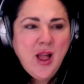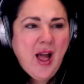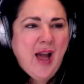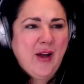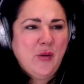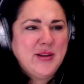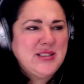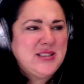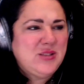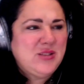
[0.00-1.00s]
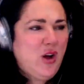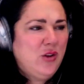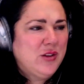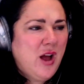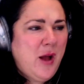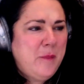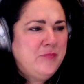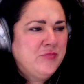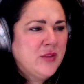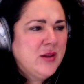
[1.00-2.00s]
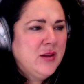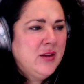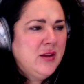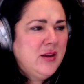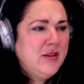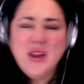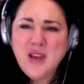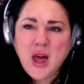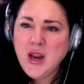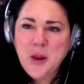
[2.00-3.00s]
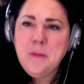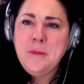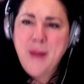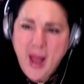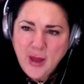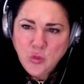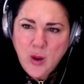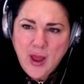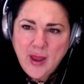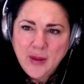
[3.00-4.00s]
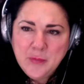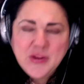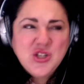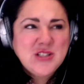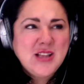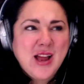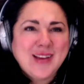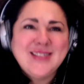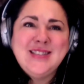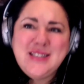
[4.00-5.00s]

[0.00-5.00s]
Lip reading: I always felt not in a bad way, but just like